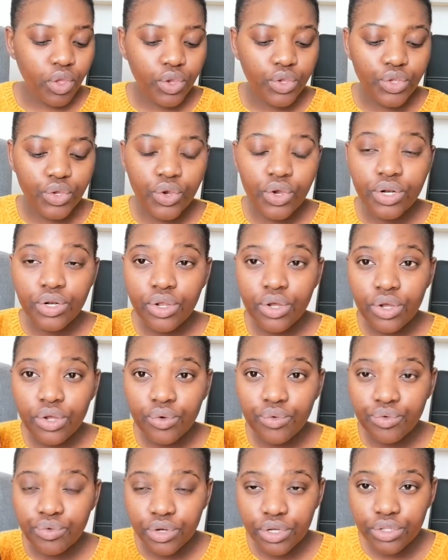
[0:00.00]
You're gonna
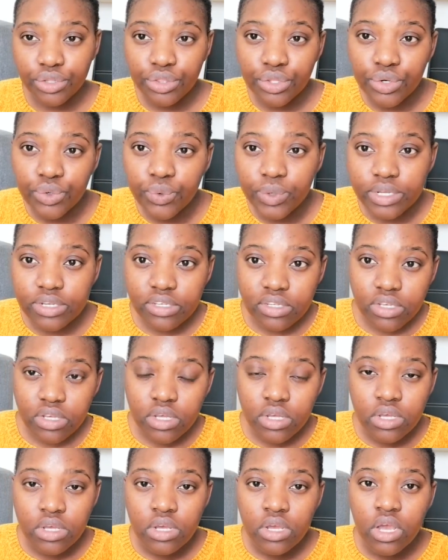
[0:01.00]
read through it
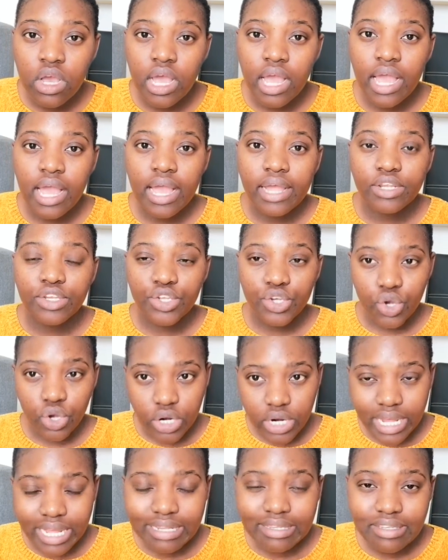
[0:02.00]
and you're
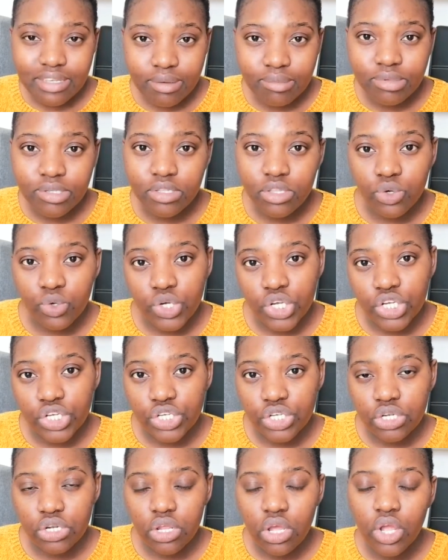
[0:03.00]
gonna attempt the
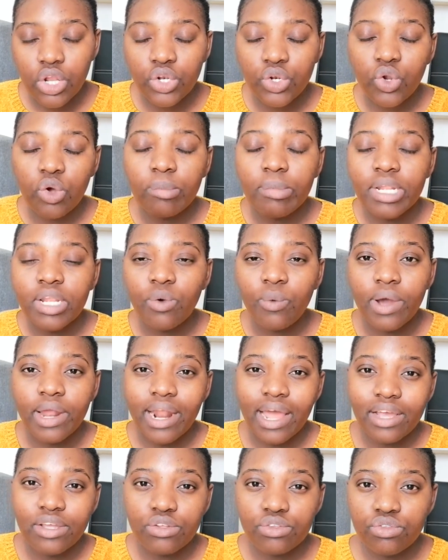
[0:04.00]
question. Normally what
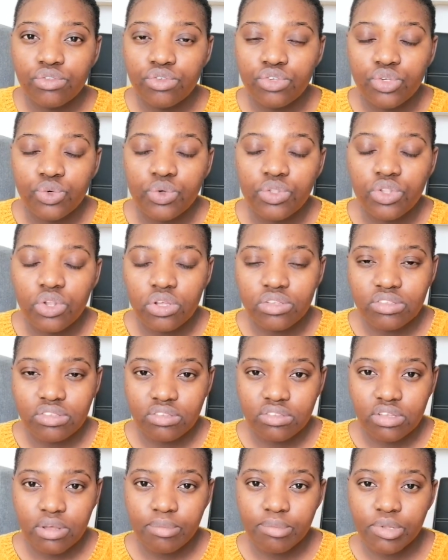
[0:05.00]
I used to do with class
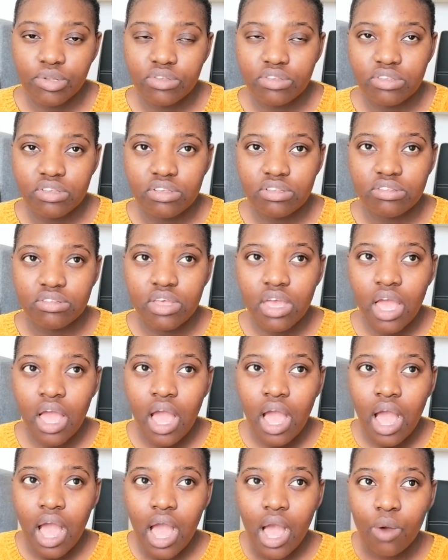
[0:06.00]
examples is
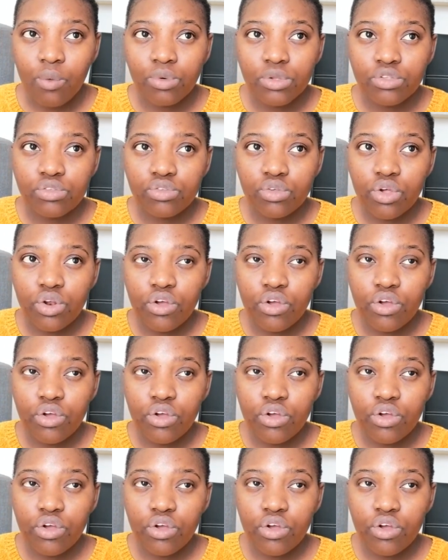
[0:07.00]
I would sort